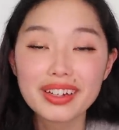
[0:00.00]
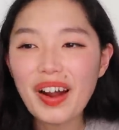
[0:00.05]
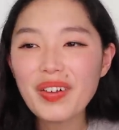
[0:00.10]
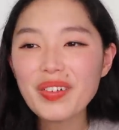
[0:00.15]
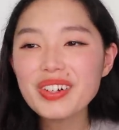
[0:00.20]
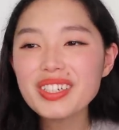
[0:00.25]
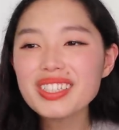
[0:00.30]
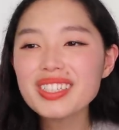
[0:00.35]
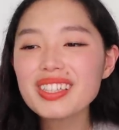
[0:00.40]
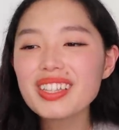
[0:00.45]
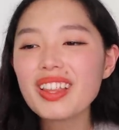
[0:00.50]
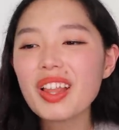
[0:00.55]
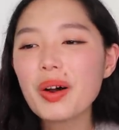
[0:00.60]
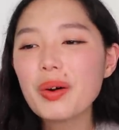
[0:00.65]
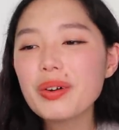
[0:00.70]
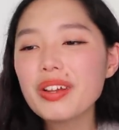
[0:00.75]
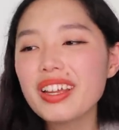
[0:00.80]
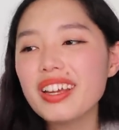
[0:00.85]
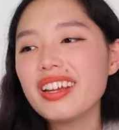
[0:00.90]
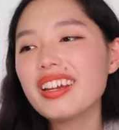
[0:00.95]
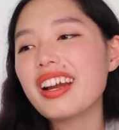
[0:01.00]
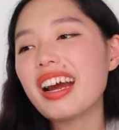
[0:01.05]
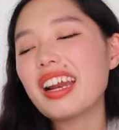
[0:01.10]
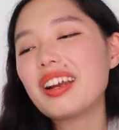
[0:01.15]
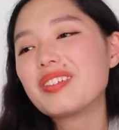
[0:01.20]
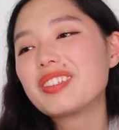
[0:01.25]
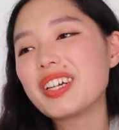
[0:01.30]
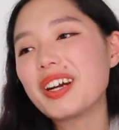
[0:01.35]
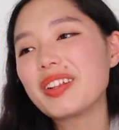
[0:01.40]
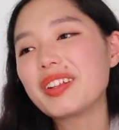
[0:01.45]
I was low-key kind
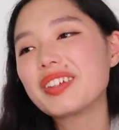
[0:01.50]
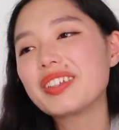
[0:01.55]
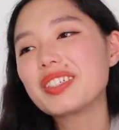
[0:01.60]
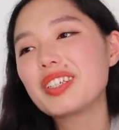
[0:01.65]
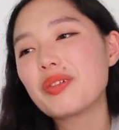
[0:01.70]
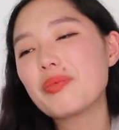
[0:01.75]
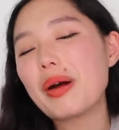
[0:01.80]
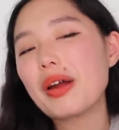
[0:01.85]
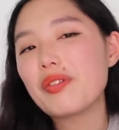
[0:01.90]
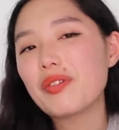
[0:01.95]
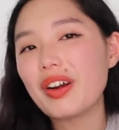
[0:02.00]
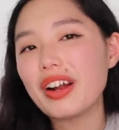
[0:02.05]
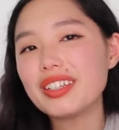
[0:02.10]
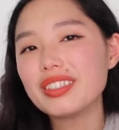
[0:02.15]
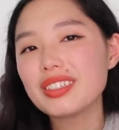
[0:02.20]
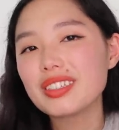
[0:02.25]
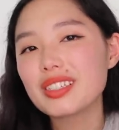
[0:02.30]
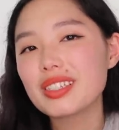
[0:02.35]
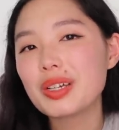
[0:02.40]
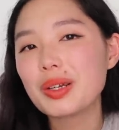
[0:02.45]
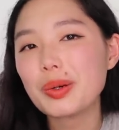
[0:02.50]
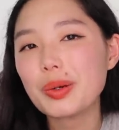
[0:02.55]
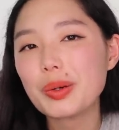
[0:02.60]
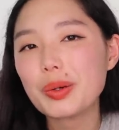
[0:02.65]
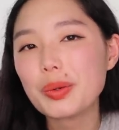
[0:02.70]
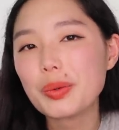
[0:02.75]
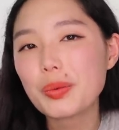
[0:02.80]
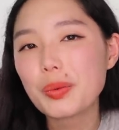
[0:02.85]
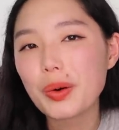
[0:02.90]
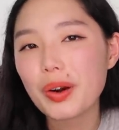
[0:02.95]
of jealous of my friends
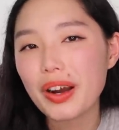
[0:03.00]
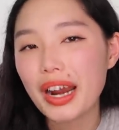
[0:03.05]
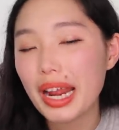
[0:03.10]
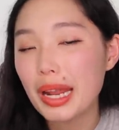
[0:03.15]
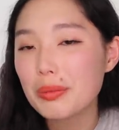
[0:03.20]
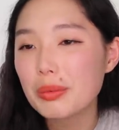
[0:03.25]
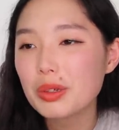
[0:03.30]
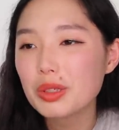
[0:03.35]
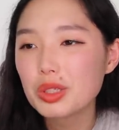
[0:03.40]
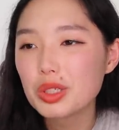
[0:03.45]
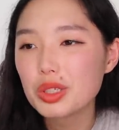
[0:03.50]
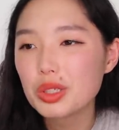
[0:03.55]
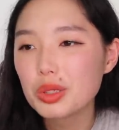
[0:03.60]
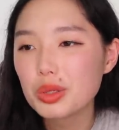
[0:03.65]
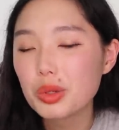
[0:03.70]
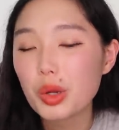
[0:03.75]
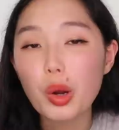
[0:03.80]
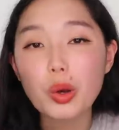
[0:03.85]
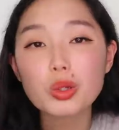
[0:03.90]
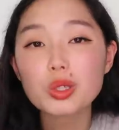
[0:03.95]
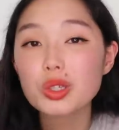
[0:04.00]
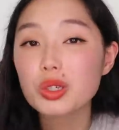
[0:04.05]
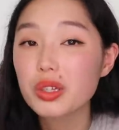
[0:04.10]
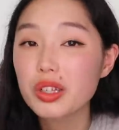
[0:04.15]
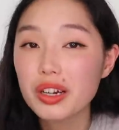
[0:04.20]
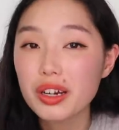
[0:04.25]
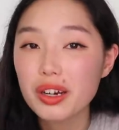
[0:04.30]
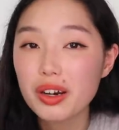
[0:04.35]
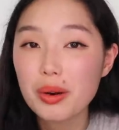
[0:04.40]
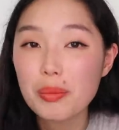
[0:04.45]
who were able to go to
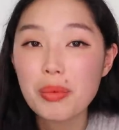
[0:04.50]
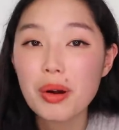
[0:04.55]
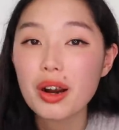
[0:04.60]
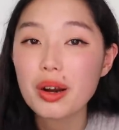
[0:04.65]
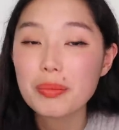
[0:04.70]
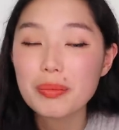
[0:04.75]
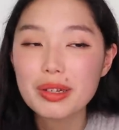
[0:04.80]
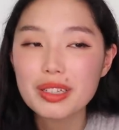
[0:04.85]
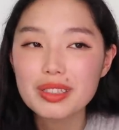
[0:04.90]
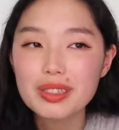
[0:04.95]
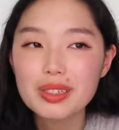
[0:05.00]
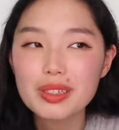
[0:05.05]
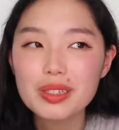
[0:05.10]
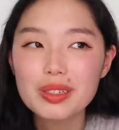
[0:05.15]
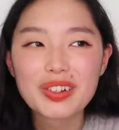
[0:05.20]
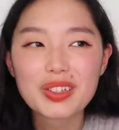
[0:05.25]
their apartment,